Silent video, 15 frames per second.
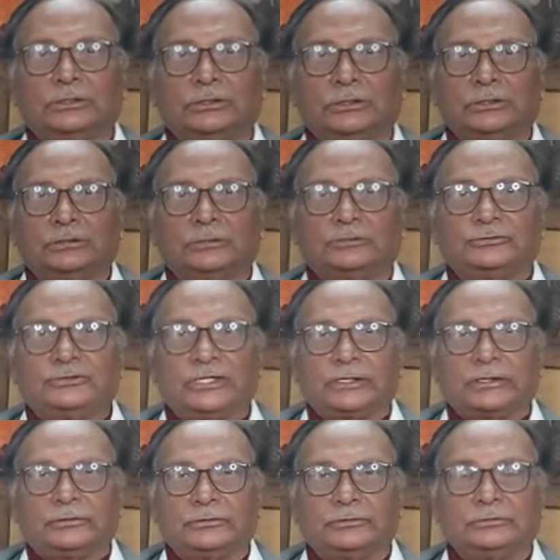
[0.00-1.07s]
sick
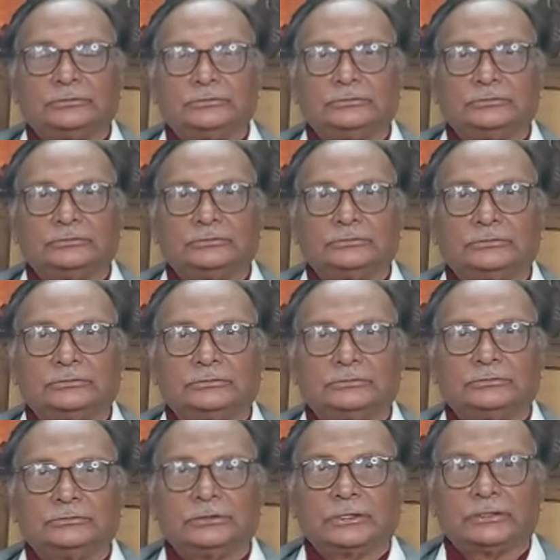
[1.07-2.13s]

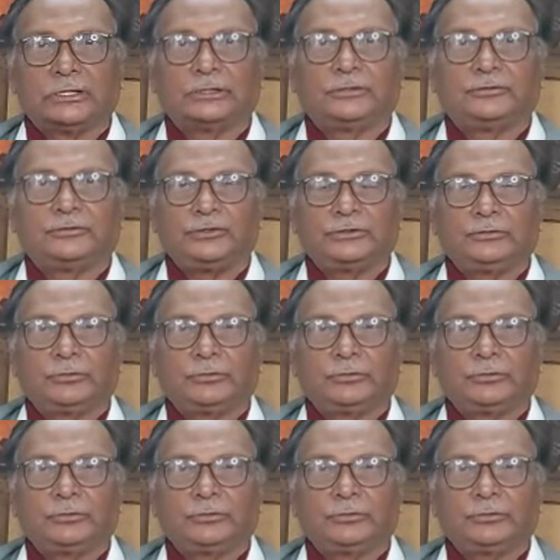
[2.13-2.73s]
and under treatment.